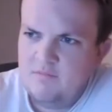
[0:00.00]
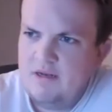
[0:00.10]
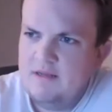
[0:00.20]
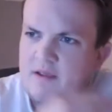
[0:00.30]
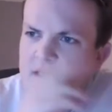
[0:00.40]

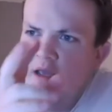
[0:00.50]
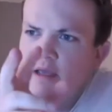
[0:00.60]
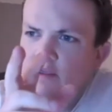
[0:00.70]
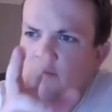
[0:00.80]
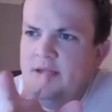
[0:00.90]
brilliant.
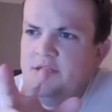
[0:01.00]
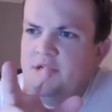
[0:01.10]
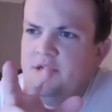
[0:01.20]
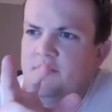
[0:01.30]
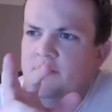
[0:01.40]
You
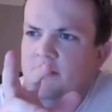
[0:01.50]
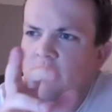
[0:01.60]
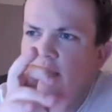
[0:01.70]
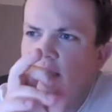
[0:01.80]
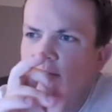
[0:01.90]
mentioned
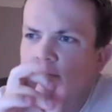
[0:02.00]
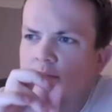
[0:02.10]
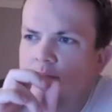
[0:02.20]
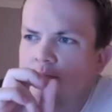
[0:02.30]
um,